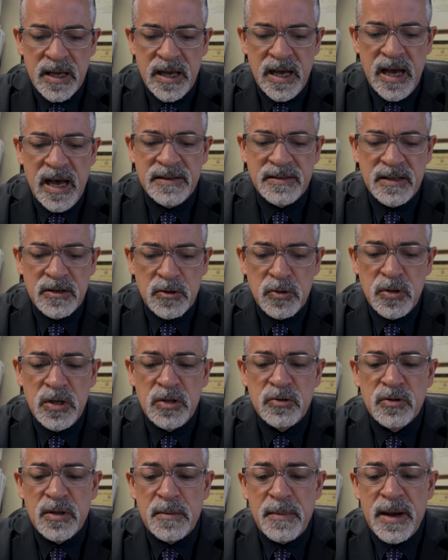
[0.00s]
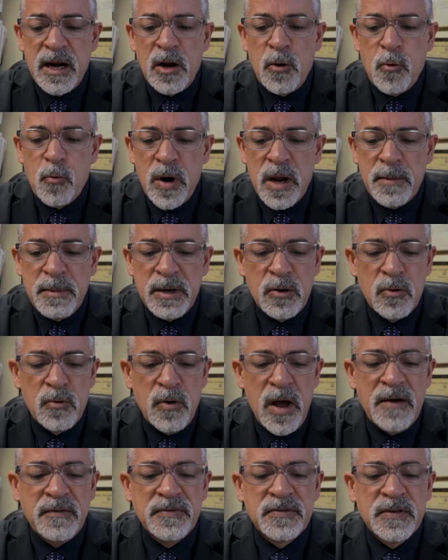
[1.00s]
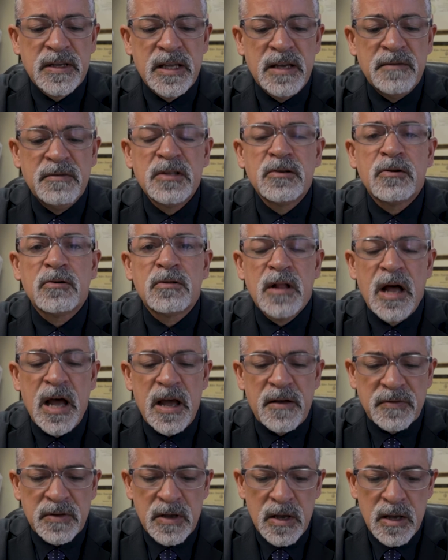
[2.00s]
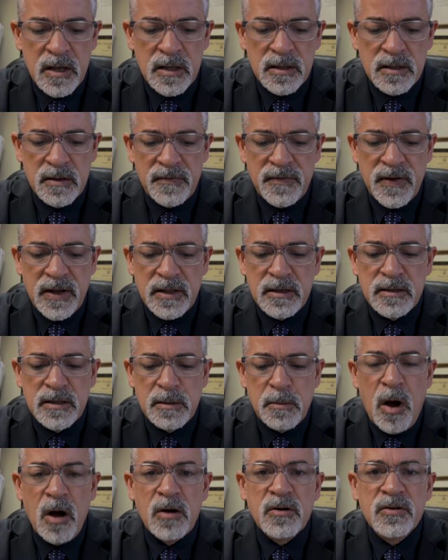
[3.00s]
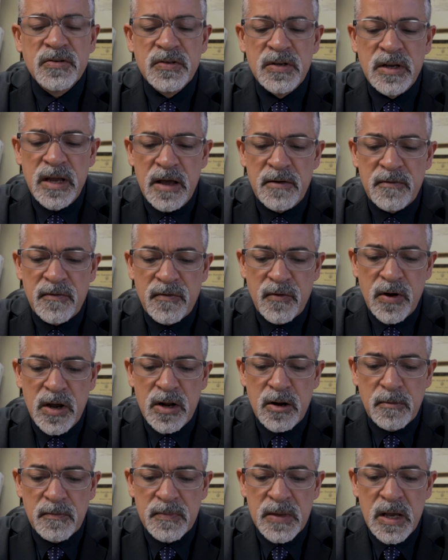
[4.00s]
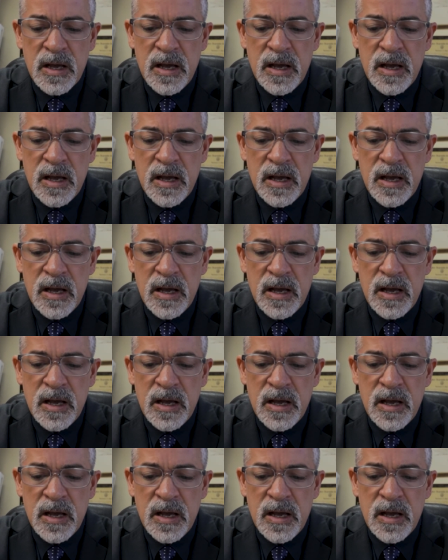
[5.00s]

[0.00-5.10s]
It has a duty to the men and women who have given their lives defending democracy and freedom,